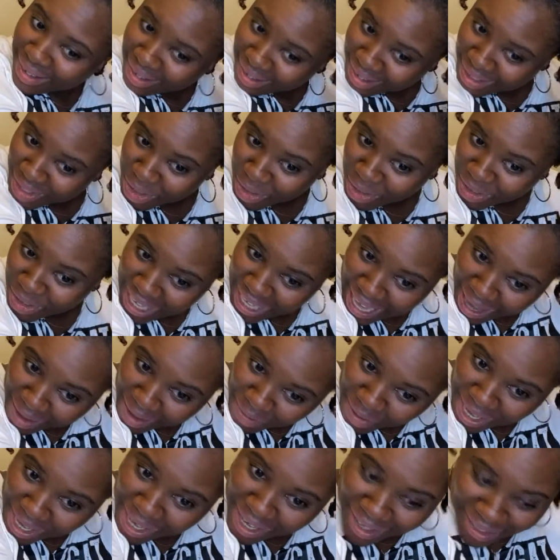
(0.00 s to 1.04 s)
Q Scott
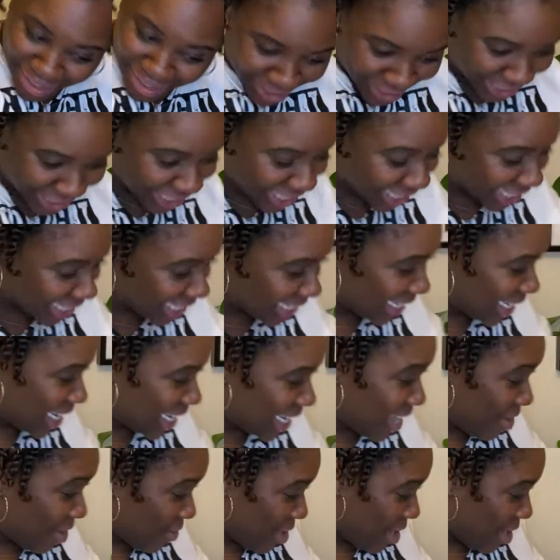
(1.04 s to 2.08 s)
will. She'll
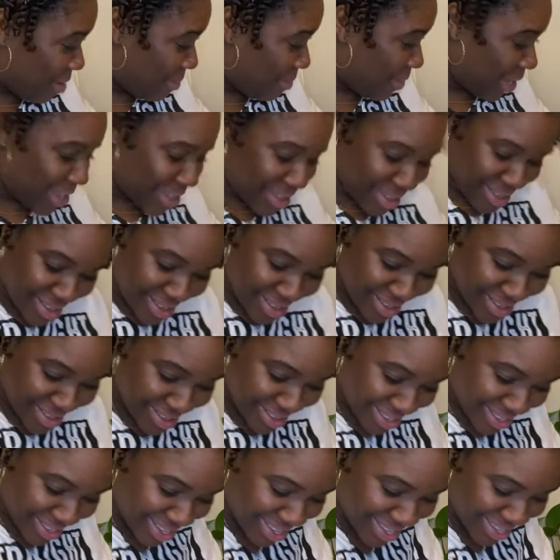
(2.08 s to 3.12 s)
kiki with
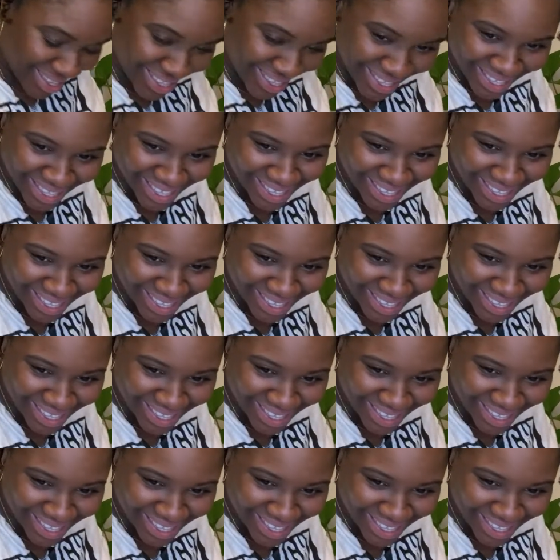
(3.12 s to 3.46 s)
me.